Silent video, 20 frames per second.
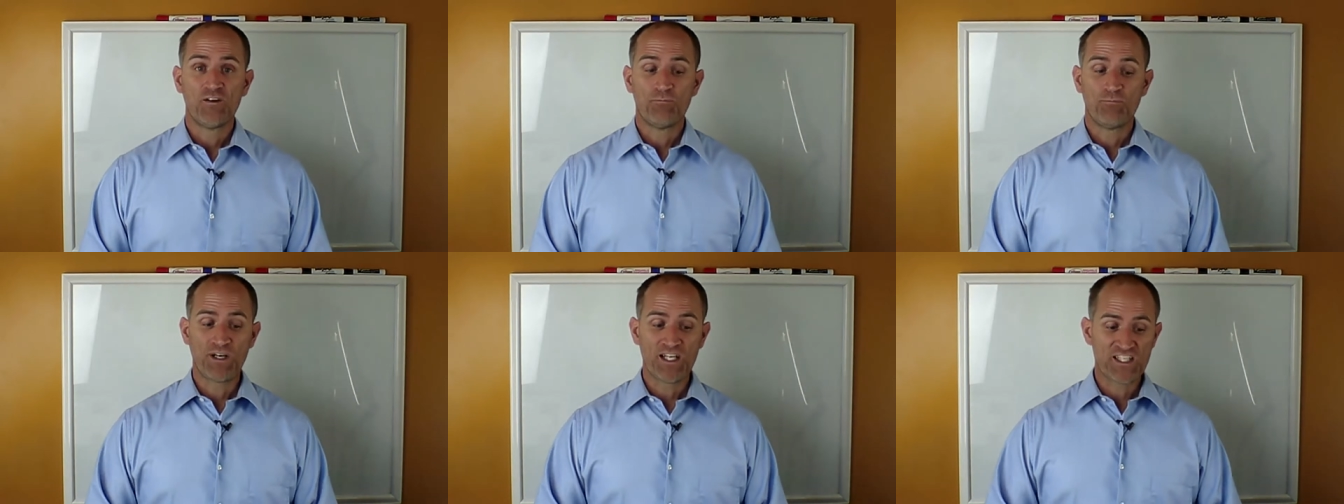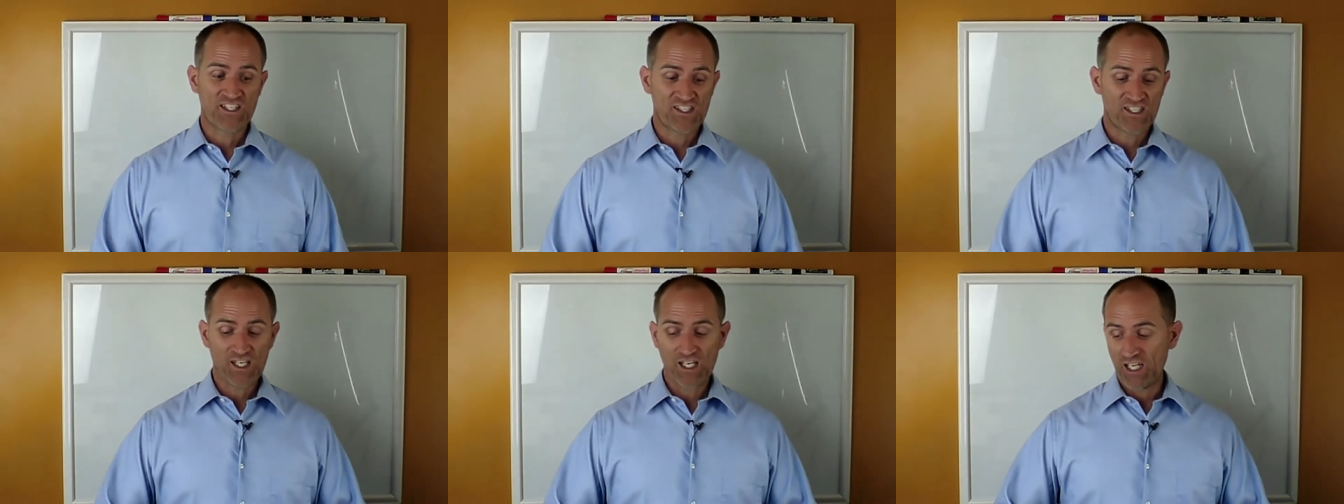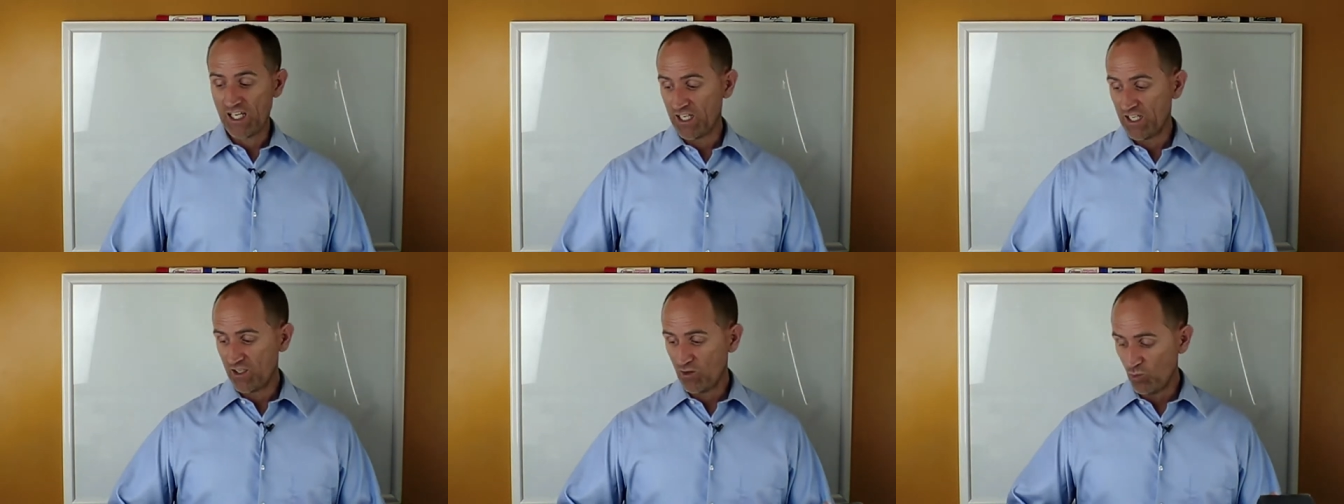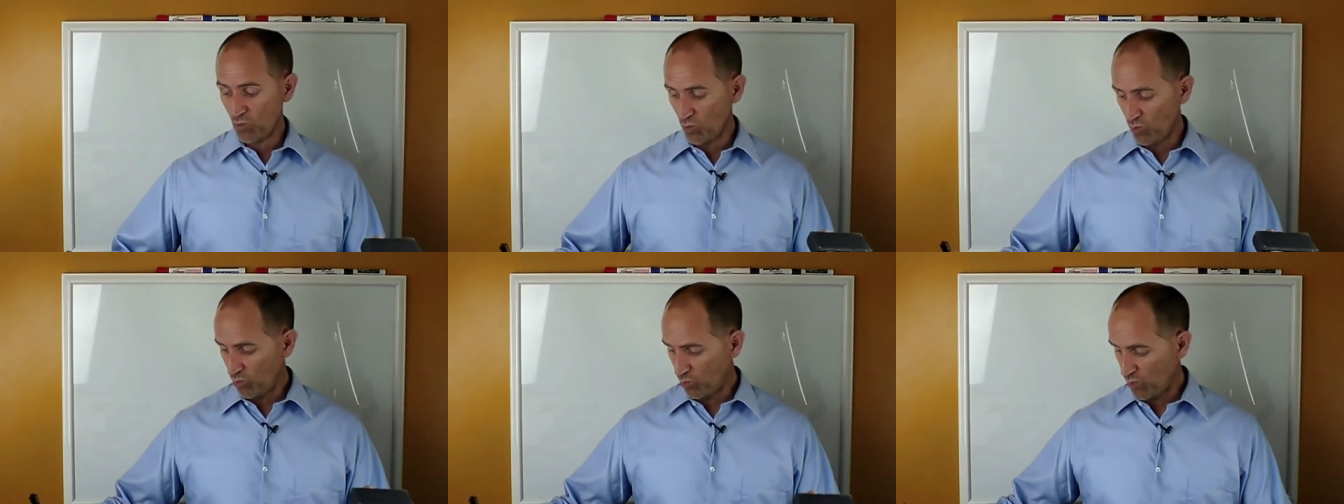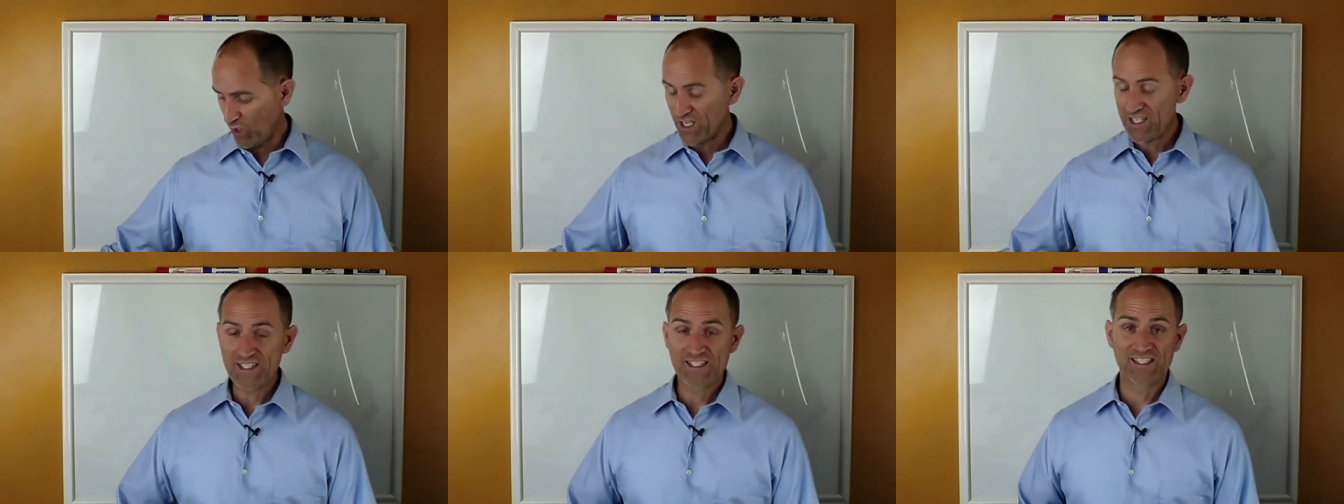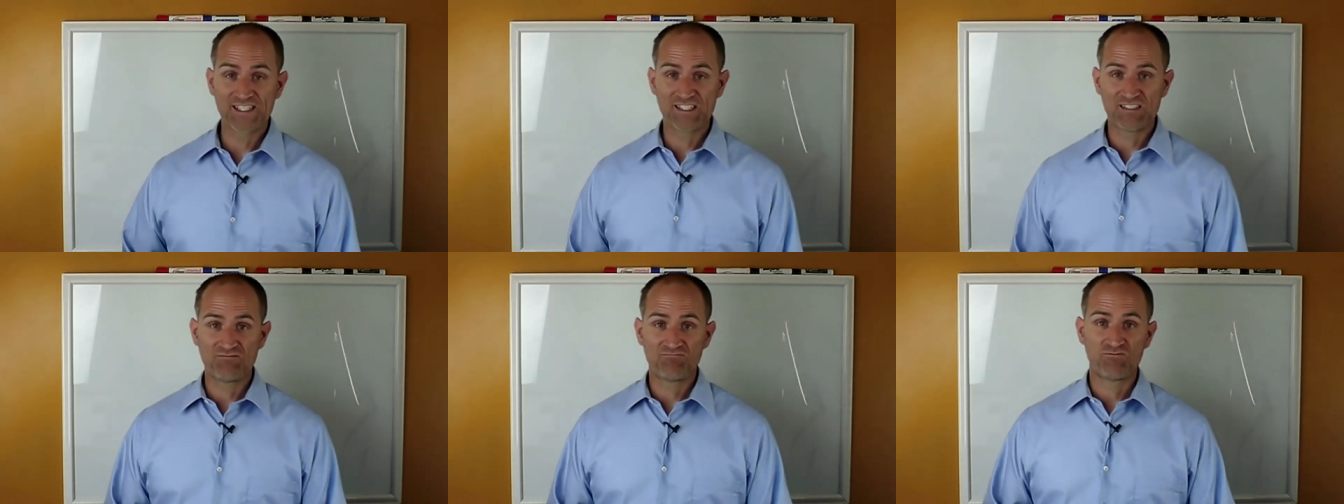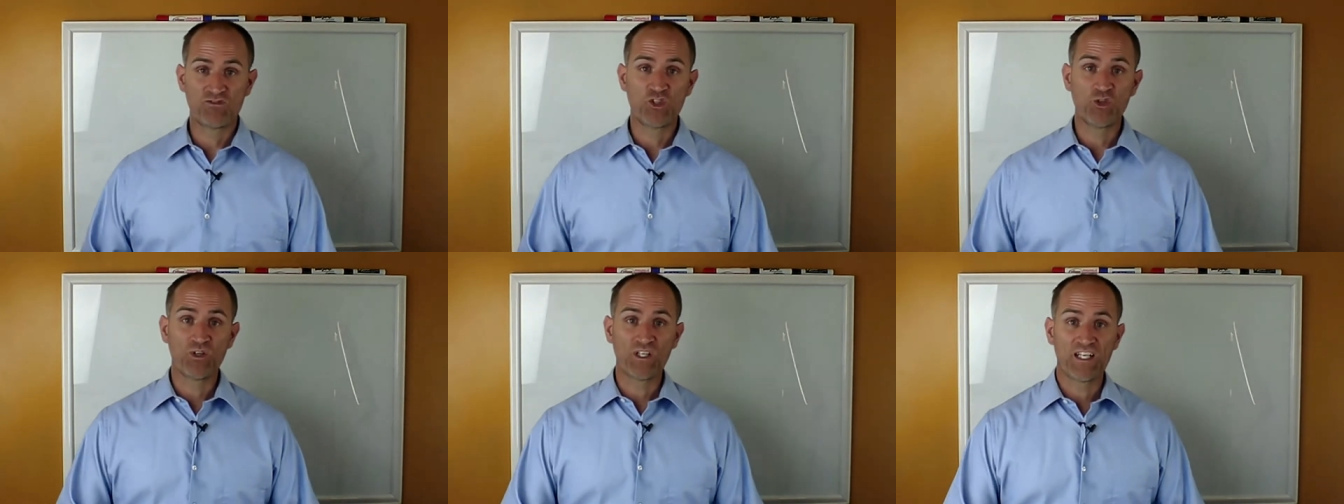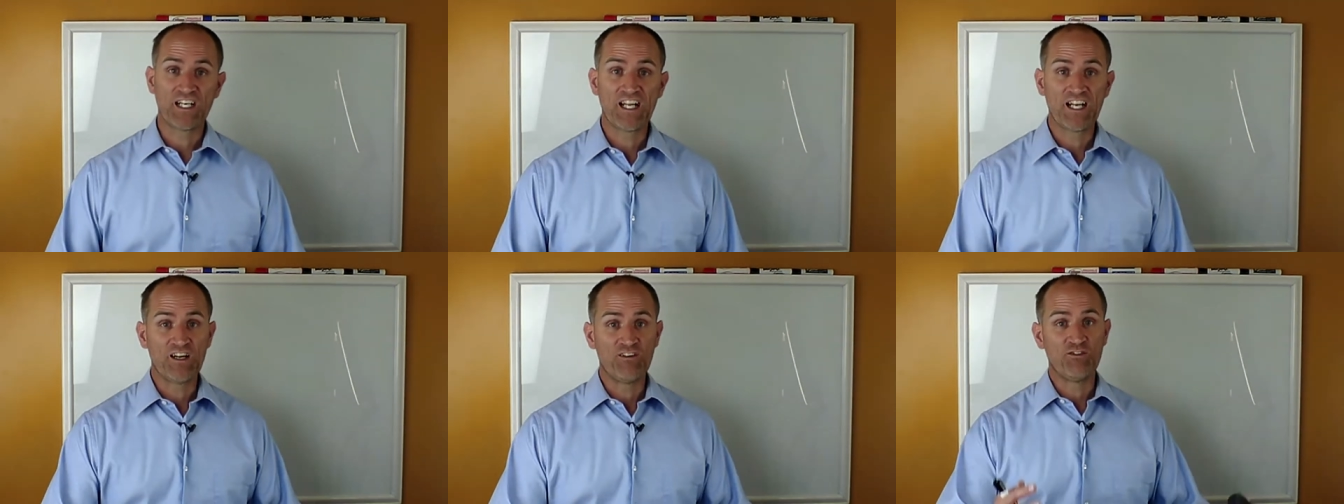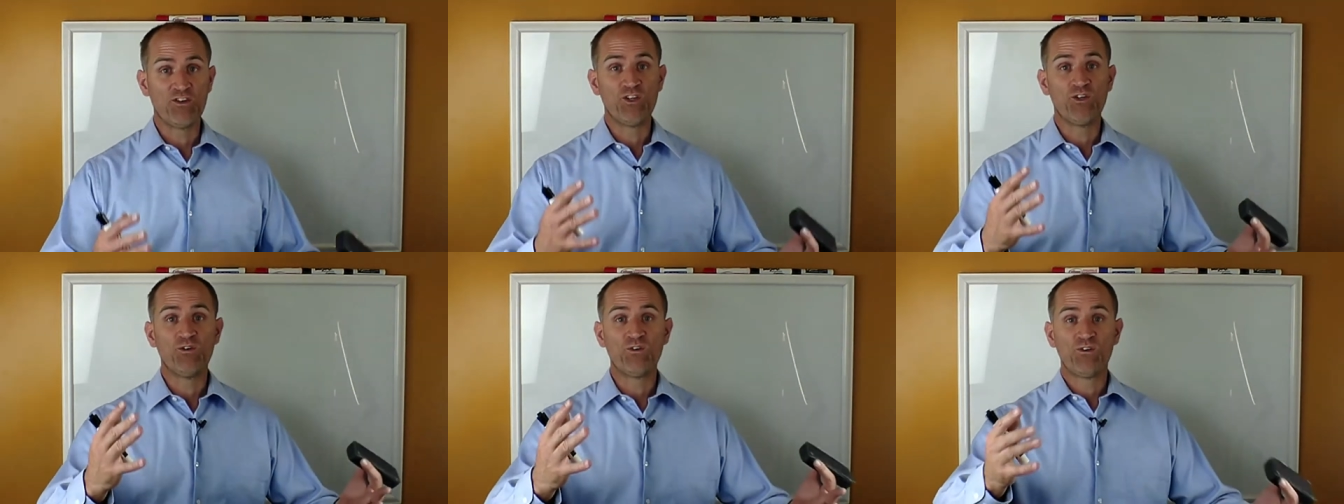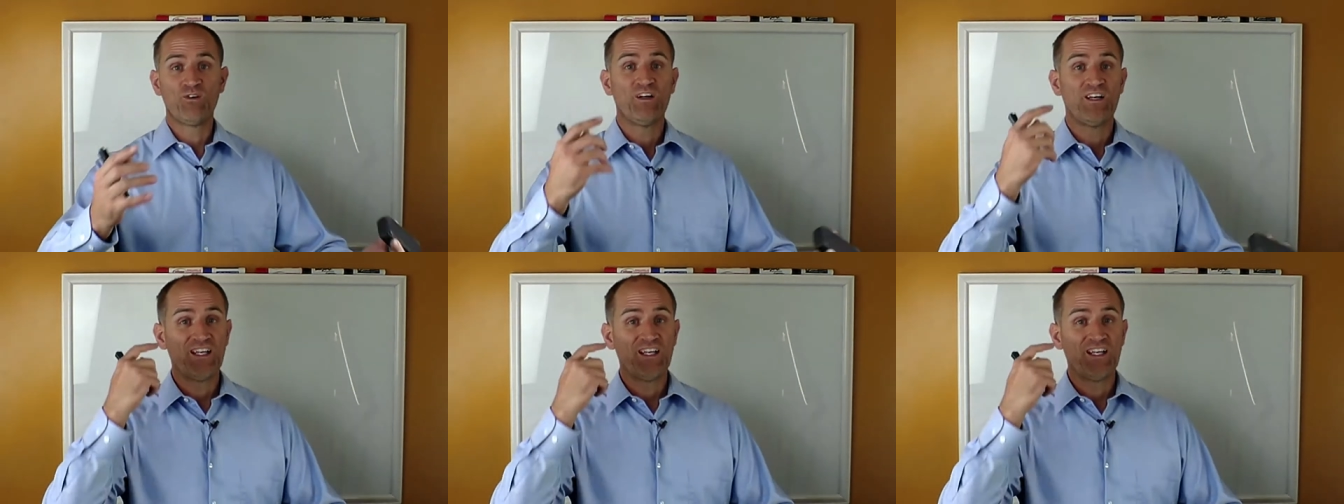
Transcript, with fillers: My son was doing an interview.